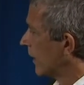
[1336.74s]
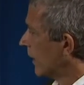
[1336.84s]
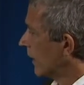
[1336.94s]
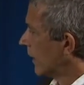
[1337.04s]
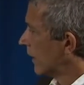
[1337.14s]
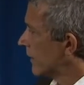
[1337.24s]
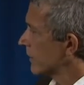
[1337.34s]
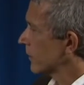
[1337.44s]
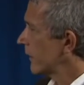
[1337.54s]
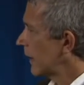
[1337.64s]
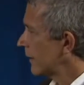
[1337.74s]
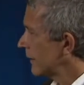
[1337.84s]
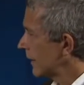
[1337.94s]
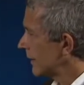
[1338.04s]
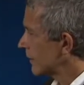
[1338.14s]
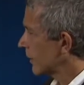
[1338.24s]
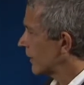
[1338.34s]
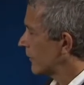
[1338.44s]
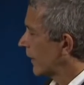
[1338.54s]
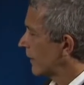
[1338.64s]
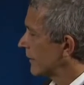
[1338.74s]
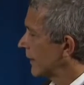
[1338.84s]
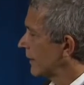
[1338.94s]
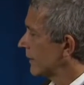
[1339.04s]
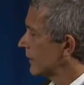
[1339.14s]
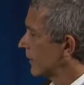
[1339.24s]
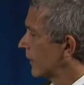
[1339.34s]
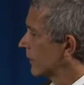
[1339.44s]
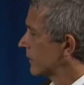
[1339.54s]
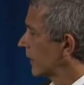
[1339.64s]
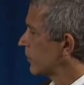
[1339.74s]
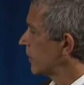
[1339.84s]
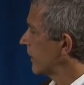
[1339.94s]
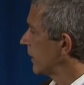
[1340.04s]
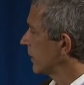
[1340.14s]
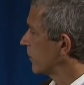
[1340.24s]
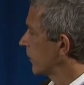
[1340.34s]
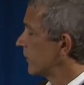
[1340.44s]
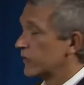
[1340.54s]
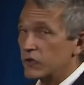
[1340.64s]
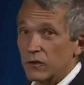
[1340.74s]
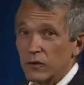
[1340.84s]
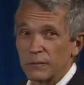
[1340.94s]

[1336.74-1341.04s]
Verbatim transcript: another validating or invalidating cause supplement its provisions.